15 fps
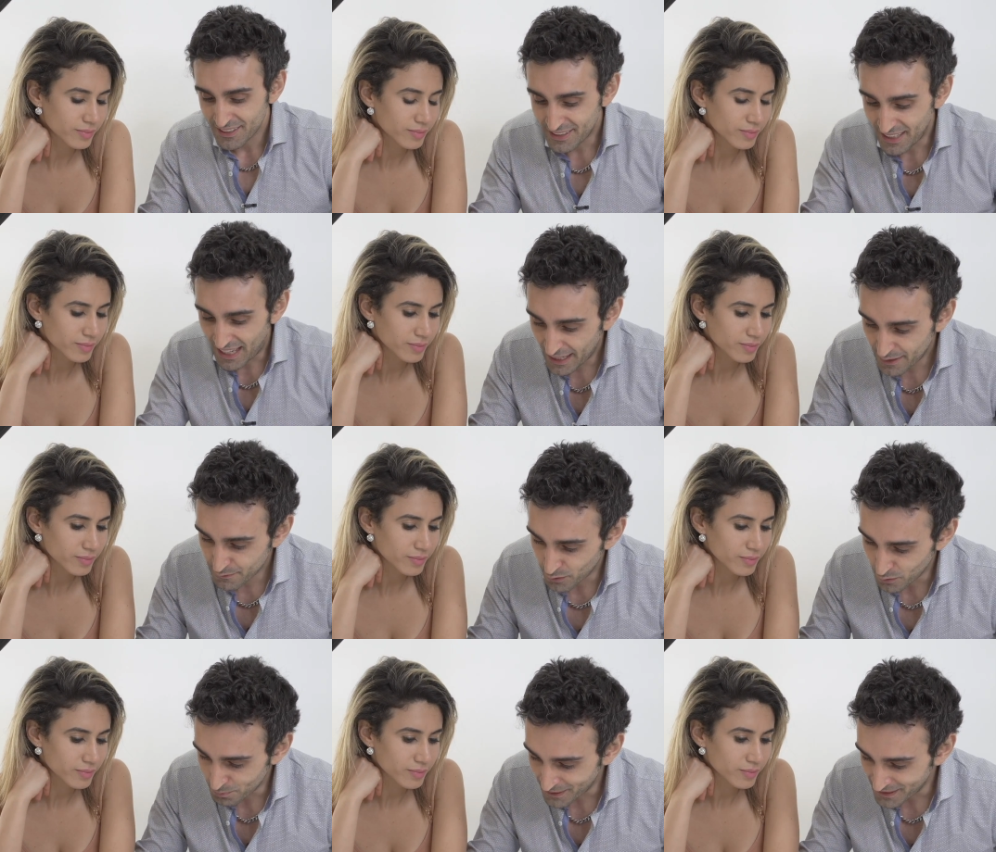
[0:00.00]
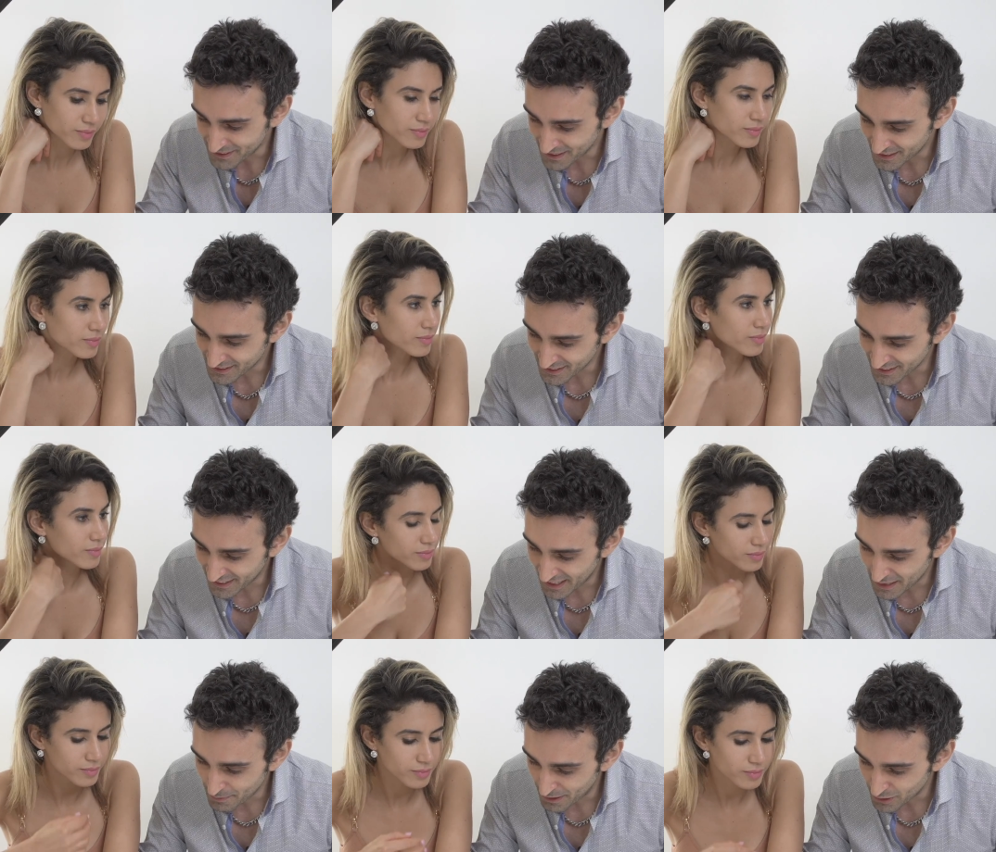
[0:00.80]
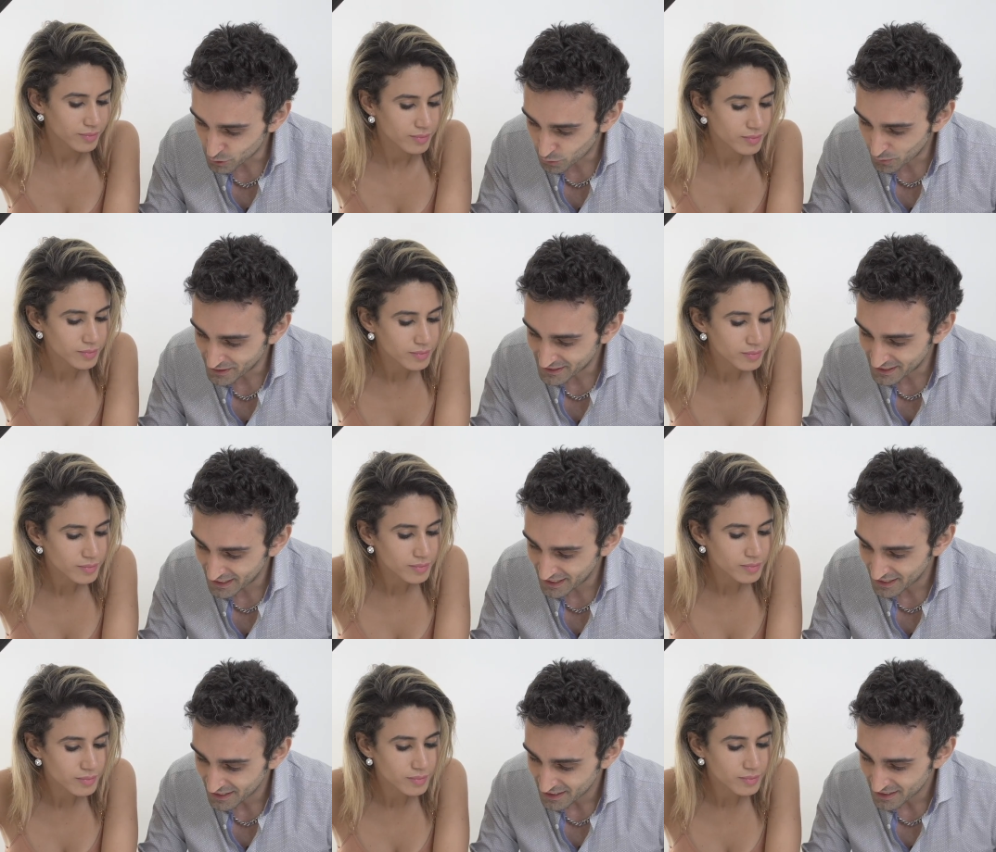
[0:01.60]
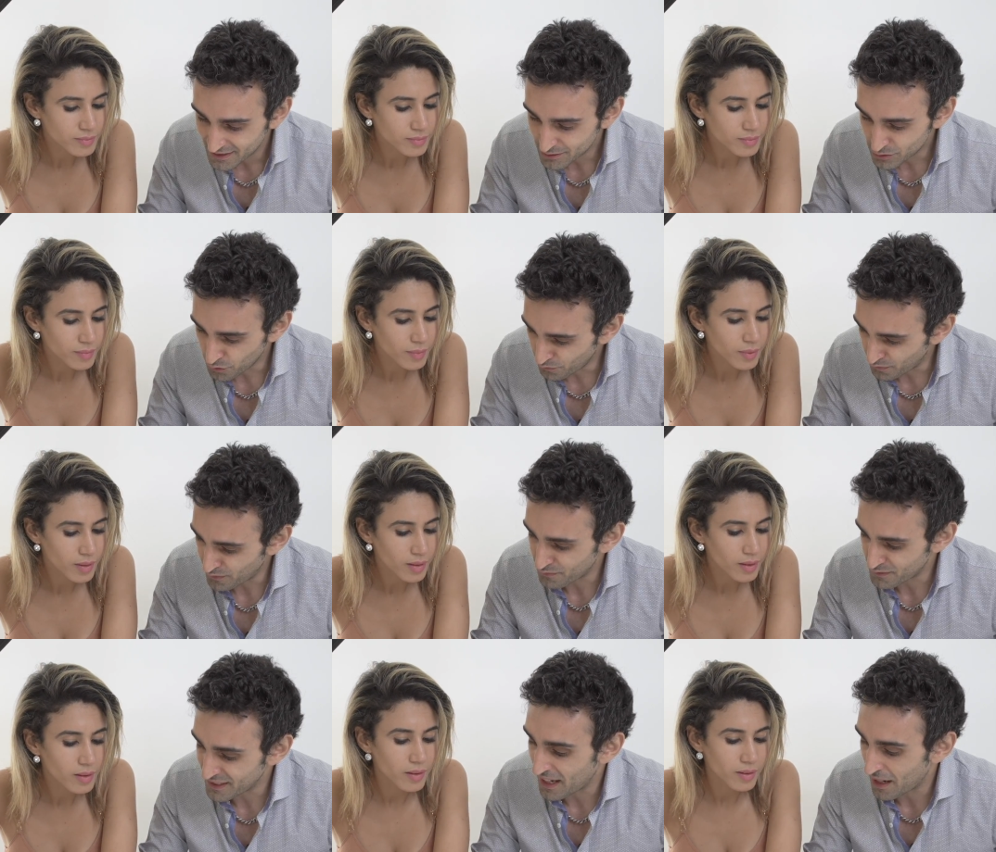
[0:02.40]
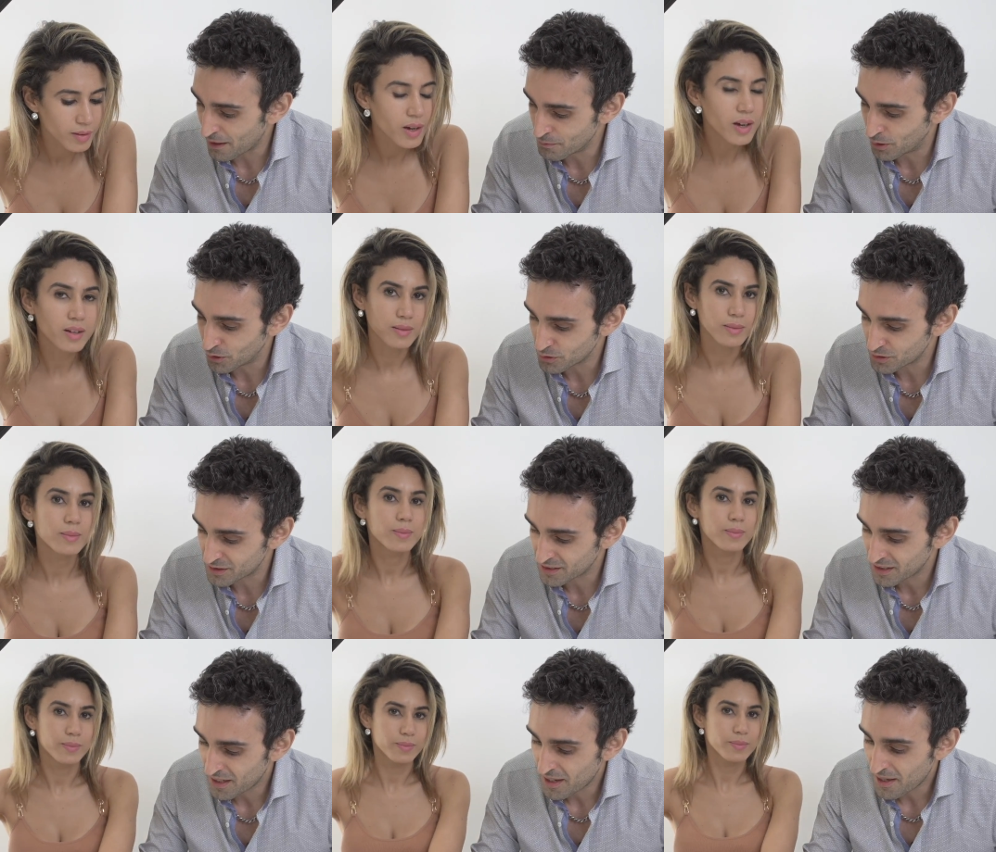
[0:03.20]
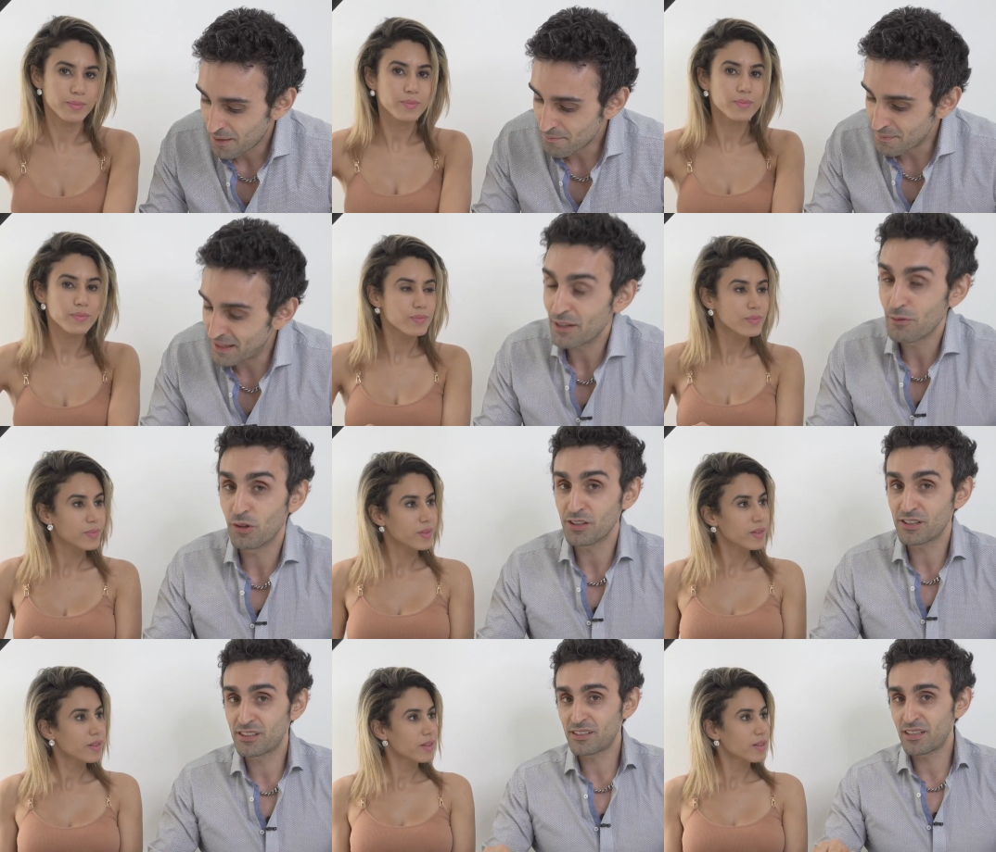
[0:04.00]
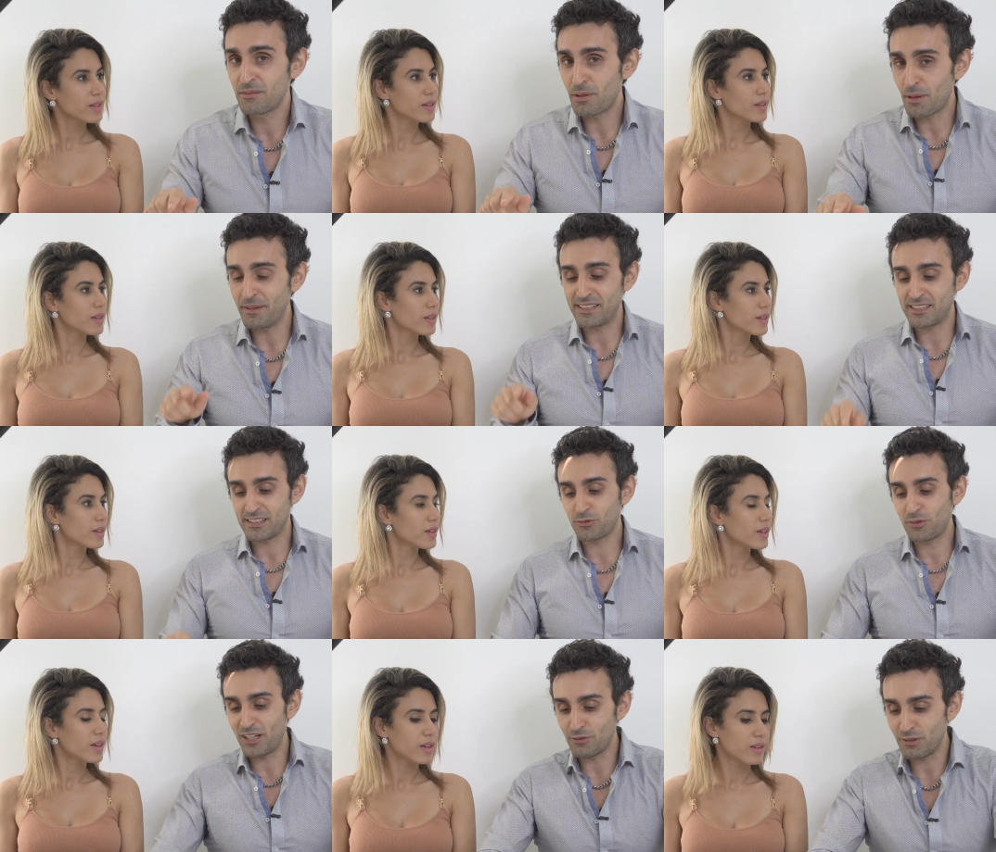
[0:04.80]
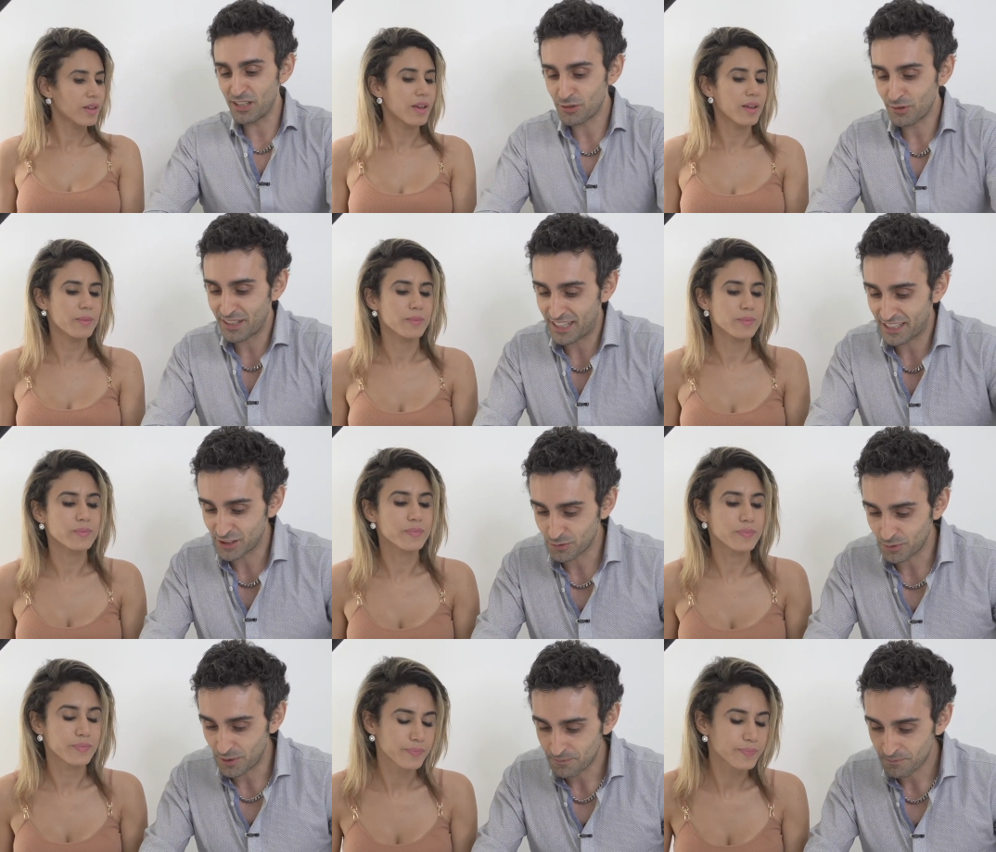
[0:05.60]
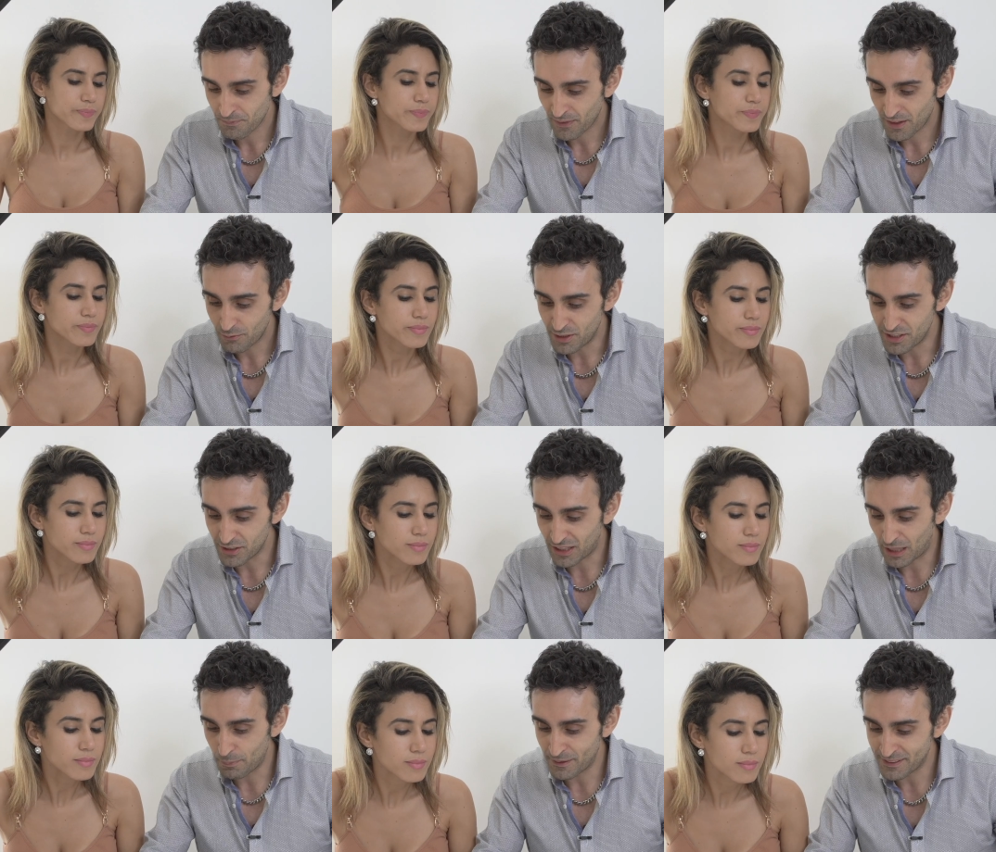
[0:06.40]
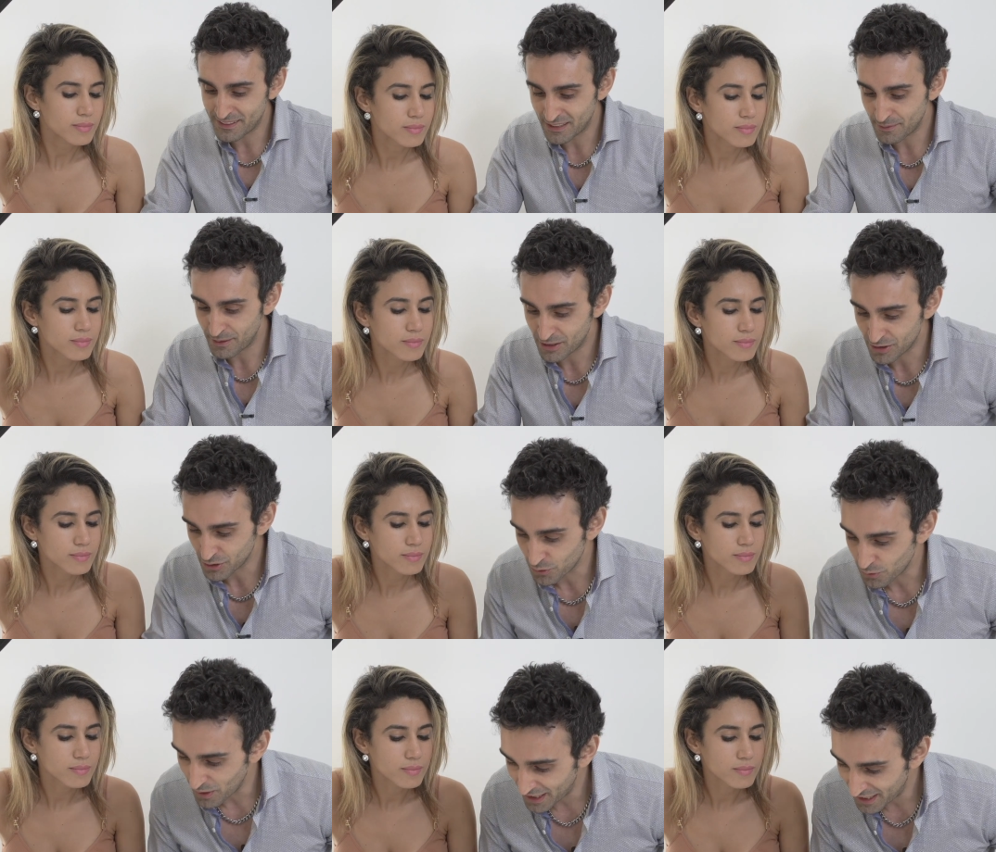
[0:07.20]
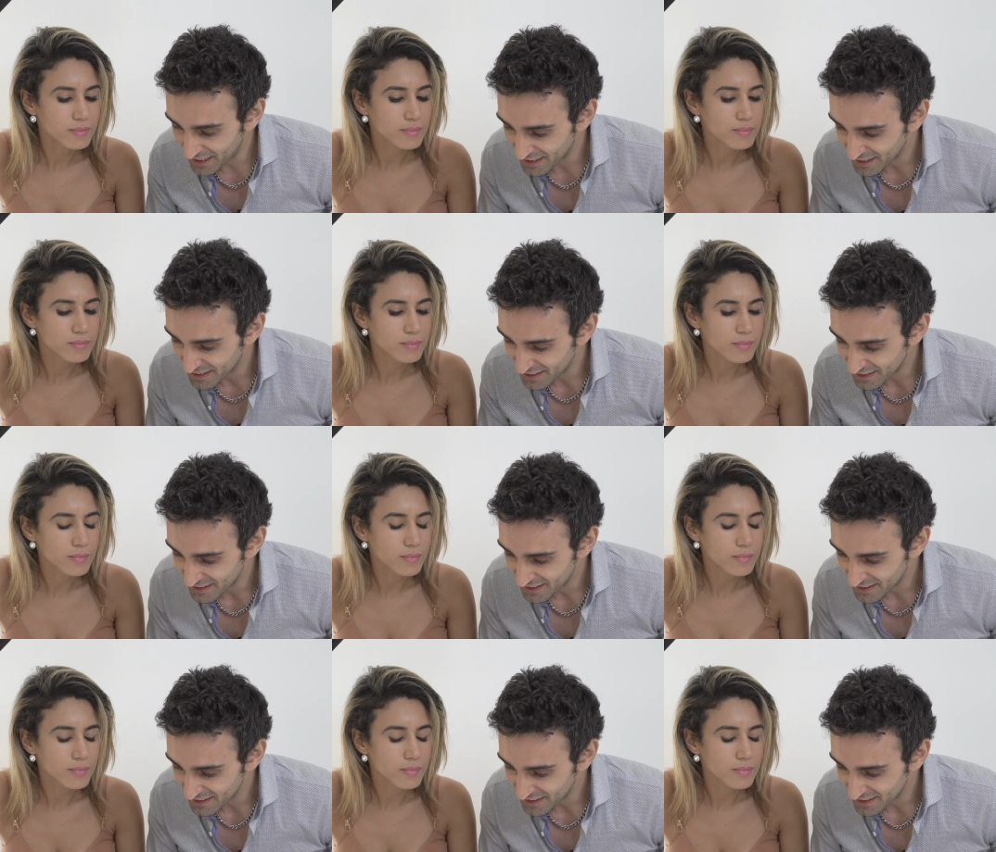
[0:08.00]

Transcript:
Speaker 1: the headphone pieces, you're getting about 20 to 50 at most milliwatts per meter squared when it's right next to it. When you're a couple of centimeters away,